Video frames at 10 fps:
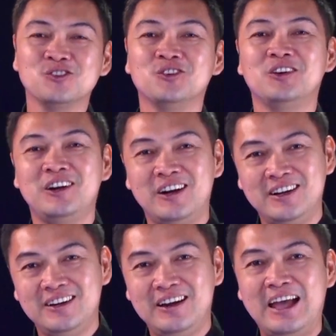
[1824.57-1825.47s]
We also
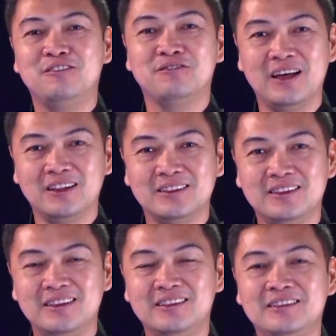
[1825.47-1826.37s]
heard and
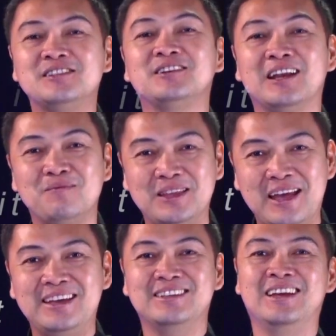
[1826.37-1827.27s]
felt
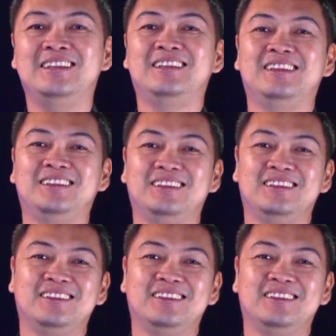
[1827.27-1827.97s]
discriminated.